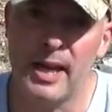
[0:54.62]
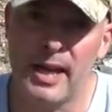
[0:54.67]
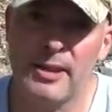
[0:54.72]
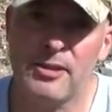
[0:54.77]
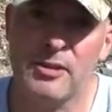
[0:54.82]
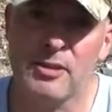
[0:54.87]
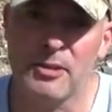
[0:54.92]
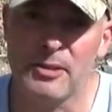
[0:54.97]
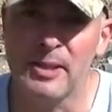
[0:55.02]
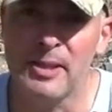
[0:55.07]

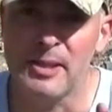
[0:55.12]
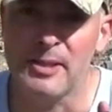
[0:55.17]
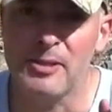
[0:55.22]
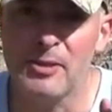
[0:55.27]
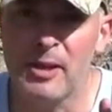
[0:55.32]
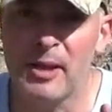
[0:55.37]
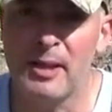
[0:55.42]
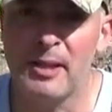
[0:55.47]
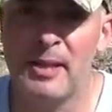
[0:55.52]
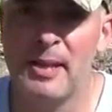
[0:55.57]
answer is
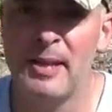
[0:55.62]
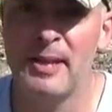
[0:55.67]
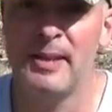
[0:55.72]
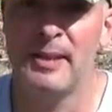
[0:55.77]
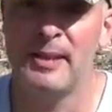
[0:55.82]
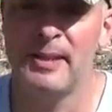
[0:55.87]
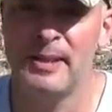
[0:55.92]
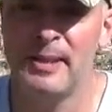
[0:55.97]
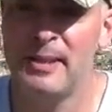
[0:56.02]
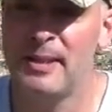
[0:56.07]
not,
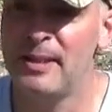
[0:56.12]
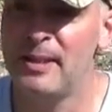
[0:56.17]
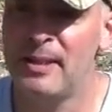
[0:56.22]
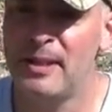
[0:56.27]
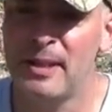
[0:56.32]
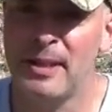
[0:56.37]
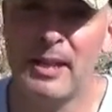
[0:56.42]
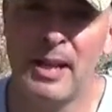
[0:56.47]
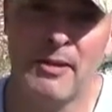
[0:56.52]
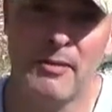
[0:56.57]

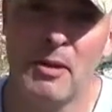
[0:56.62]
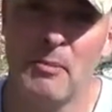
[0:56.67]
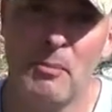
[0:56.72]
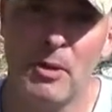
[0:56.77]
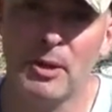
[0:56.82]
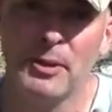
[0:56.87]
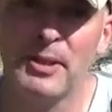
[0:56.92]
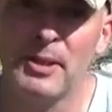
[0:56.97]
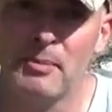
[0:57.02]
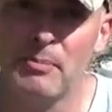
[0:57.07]
I'm gonna have a
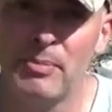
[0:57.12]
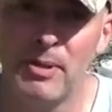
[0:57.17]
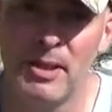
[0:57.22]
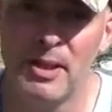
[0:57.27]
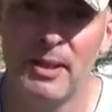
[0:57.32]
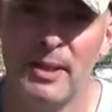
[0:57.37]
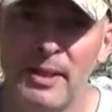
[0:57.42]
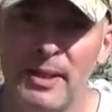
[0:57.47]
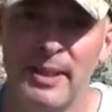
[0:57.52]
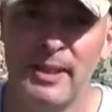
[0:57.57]

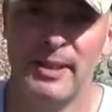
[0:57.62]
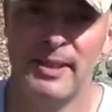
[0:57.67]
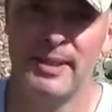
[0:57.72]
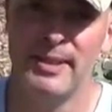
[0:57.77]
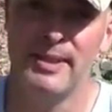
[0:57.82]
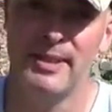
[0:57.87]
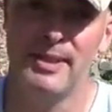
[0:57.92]
nuanced